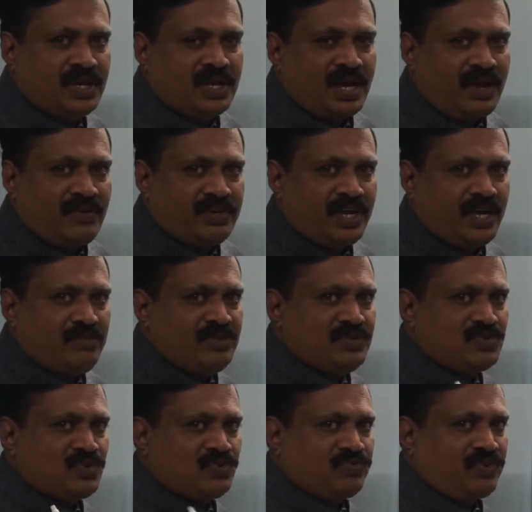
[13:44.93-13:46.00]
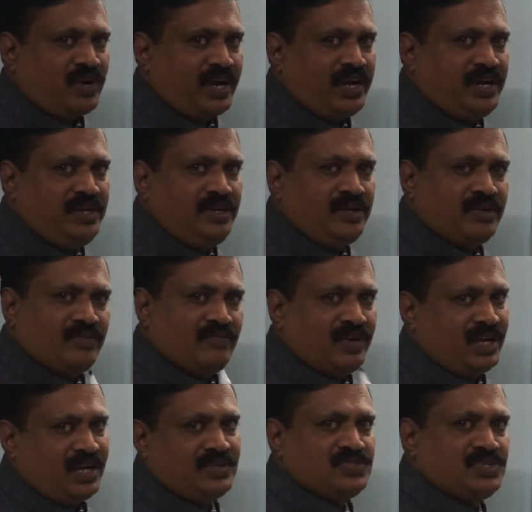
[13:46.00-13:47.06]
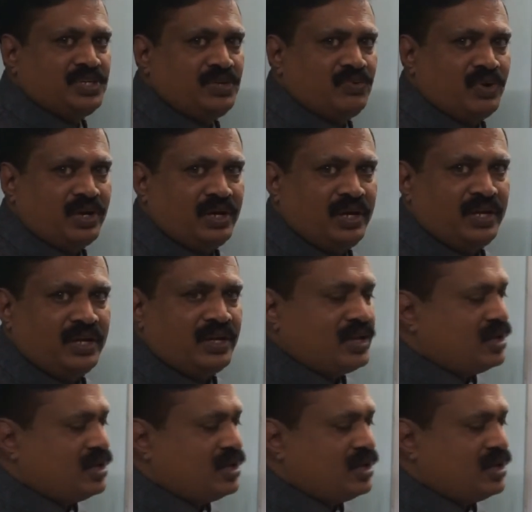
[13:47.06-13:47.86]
Our aim is to find velocity only.